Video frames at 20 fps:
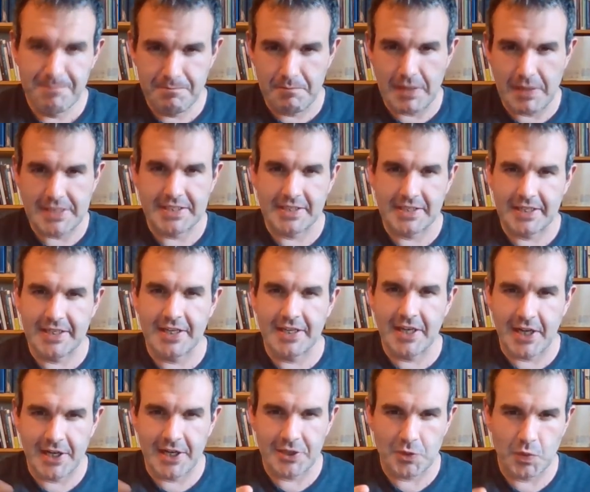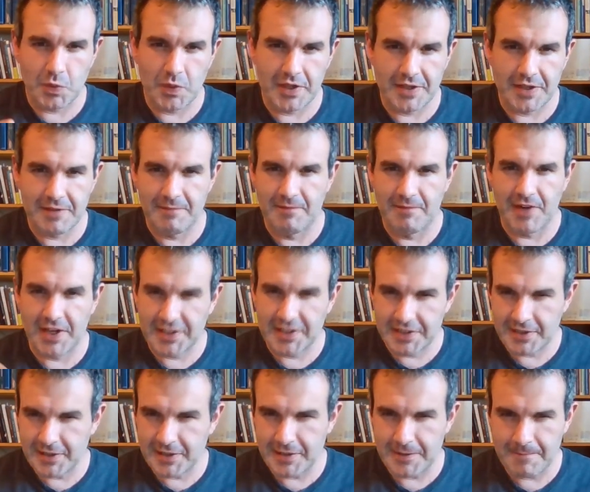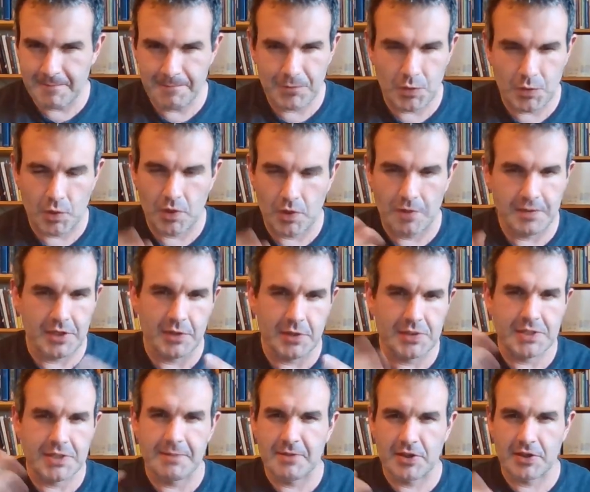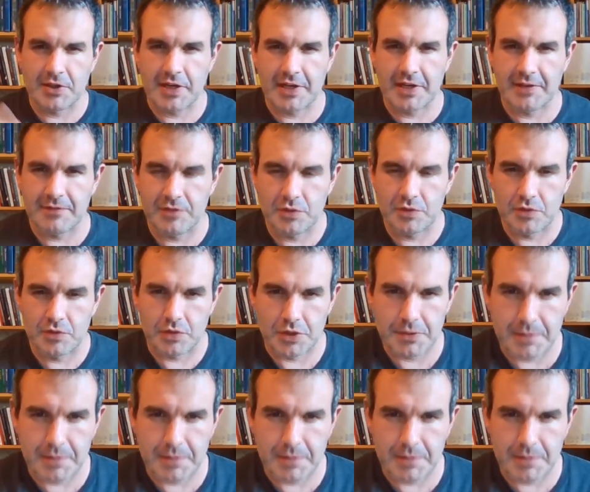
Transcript: basically cut with vodka or, you know, some other kind of neutral